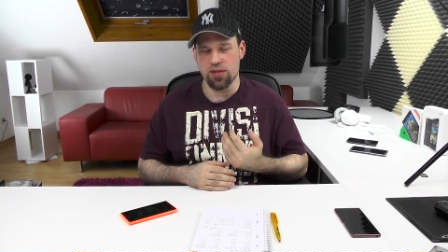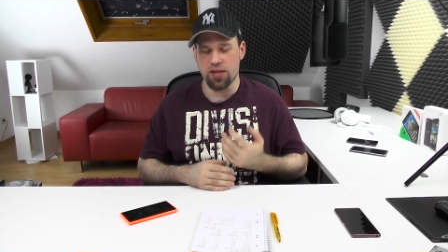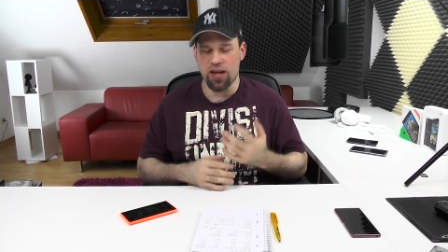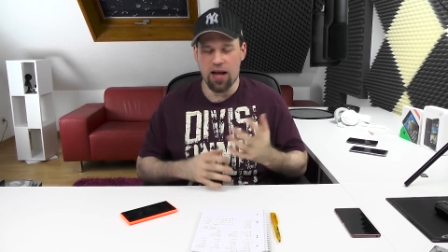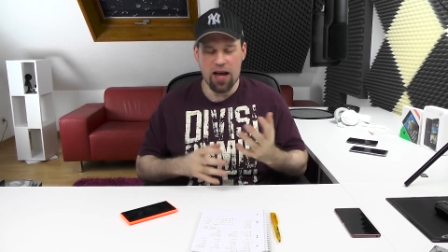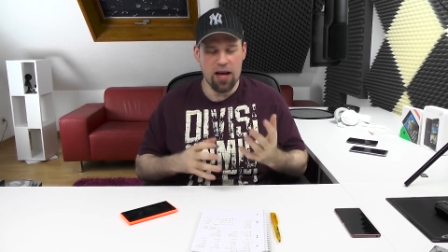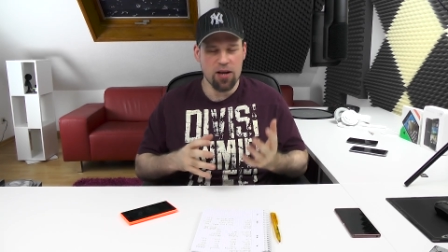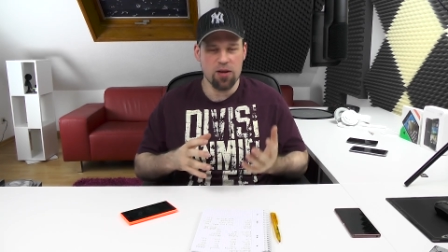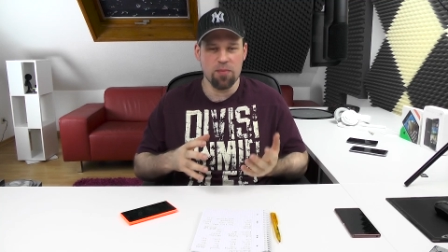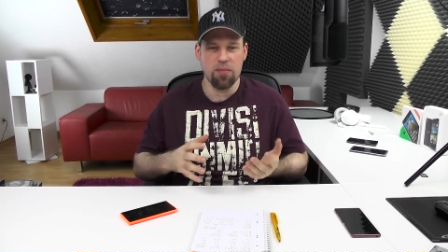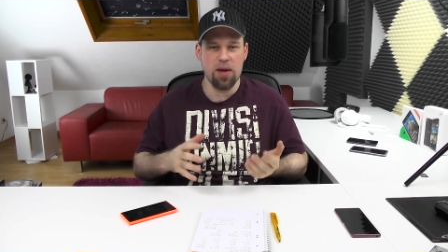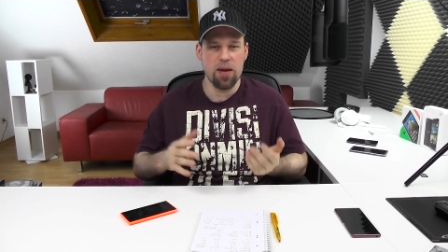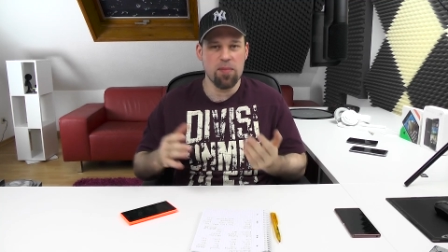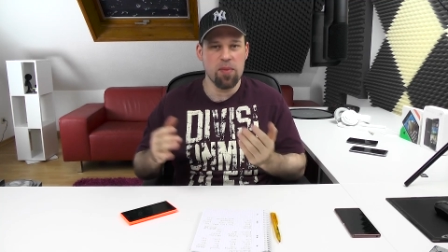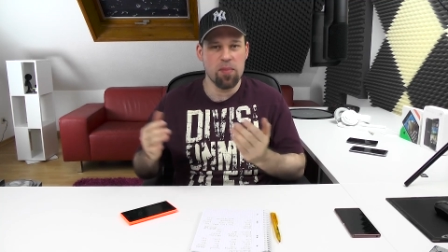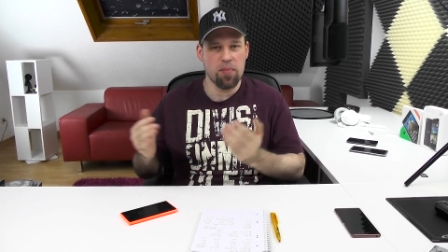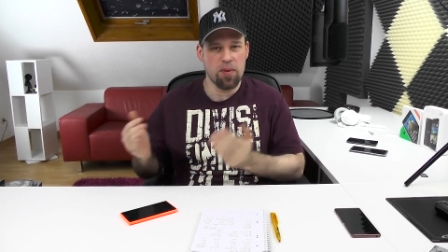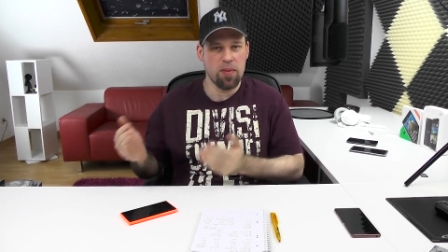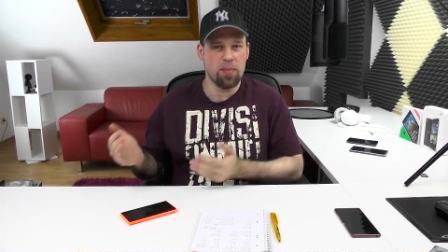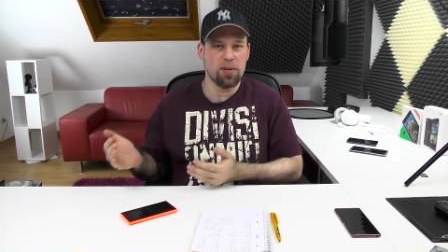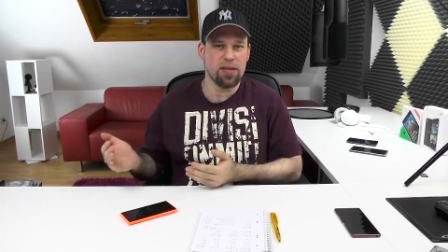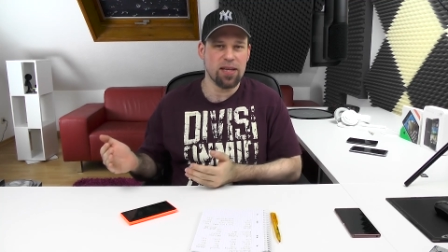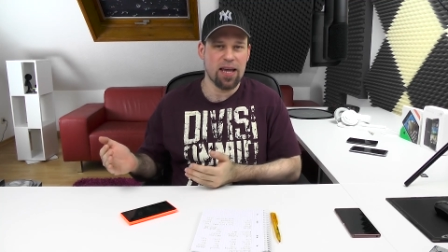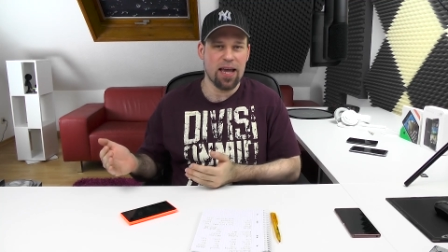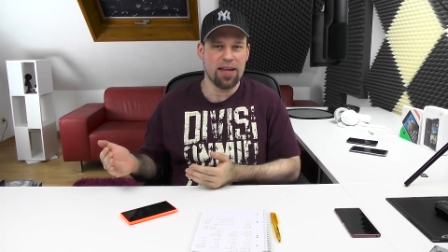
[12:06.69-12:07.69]
And either maybe
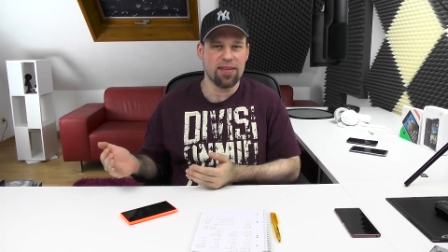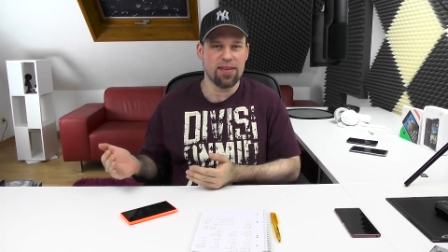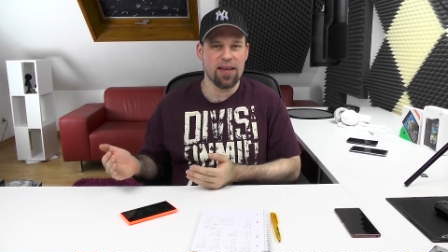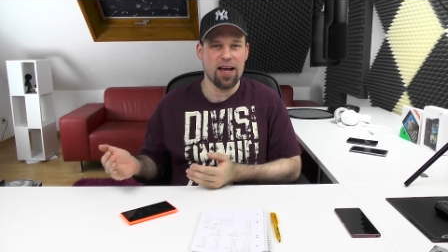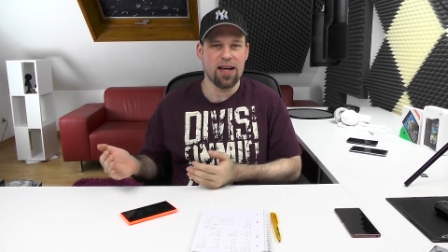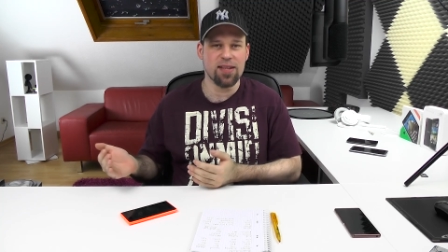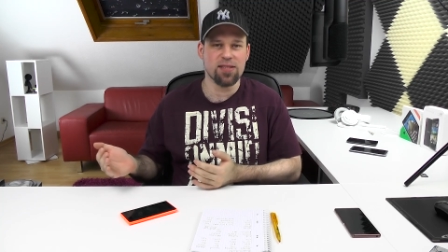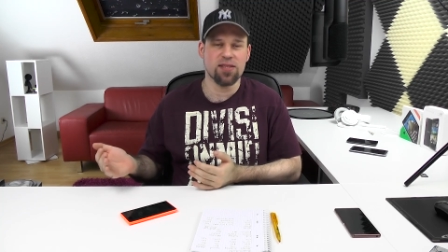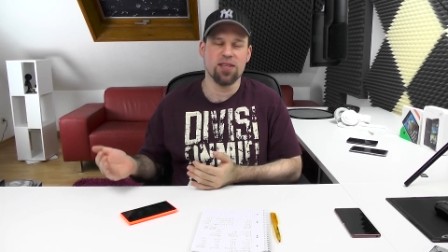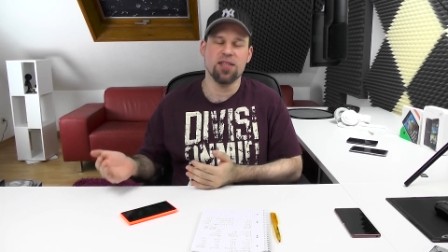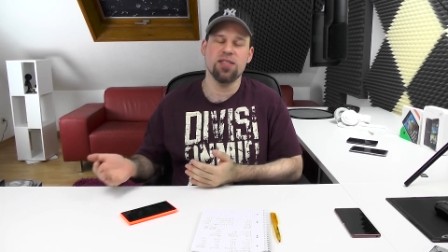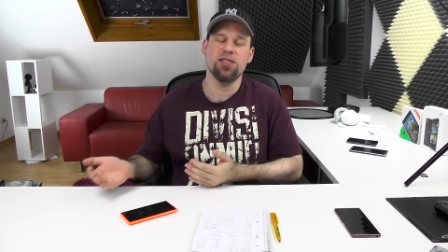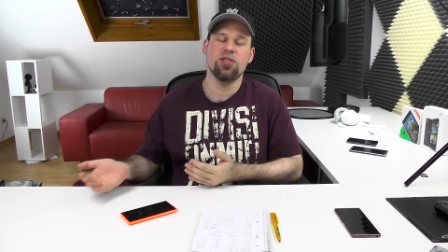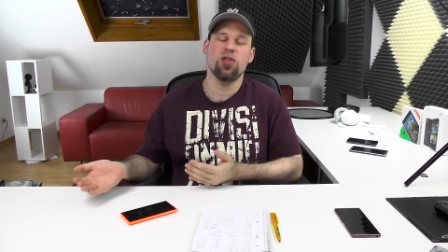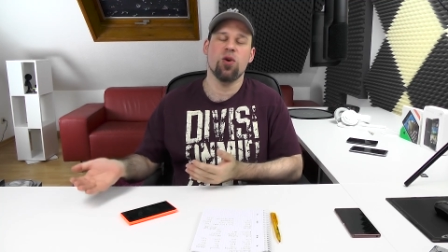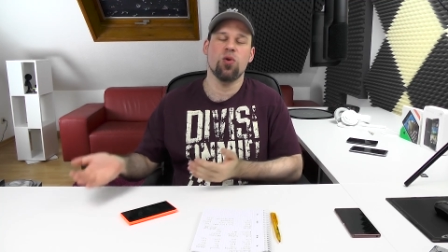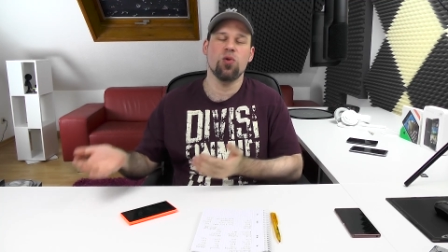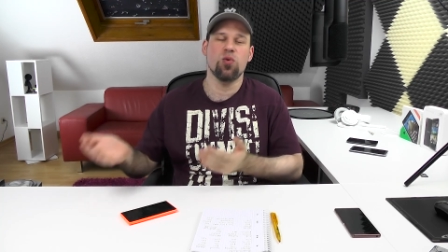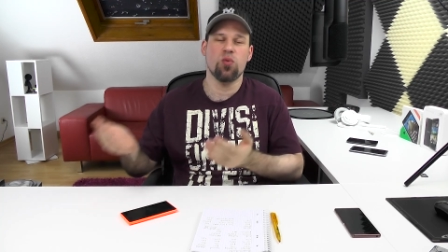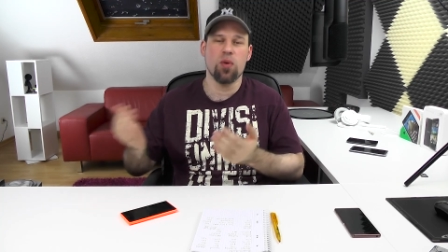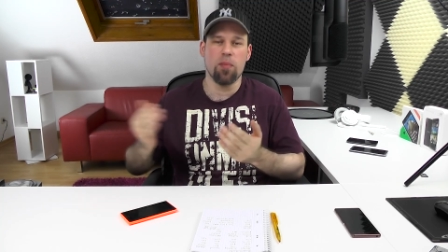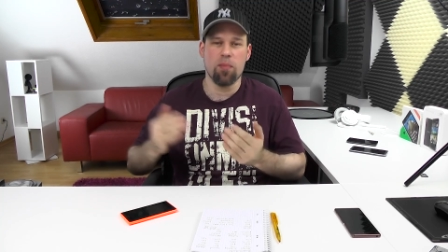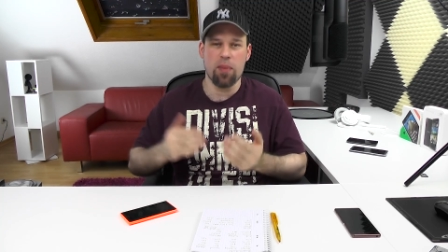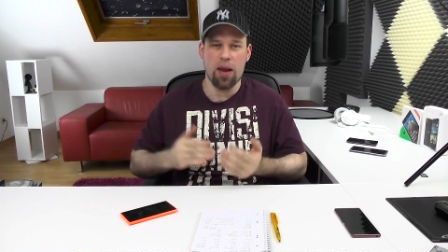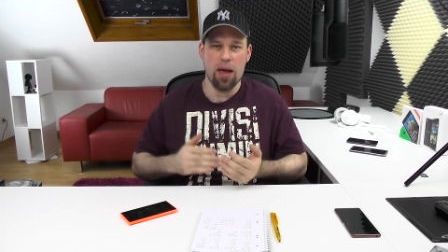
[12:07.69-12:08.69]
people get the answer and
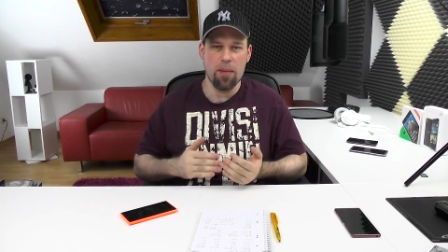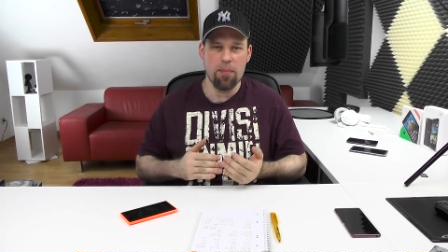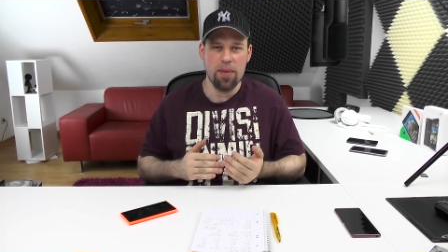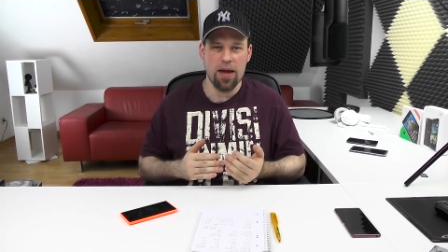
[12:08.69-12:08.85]
don't reply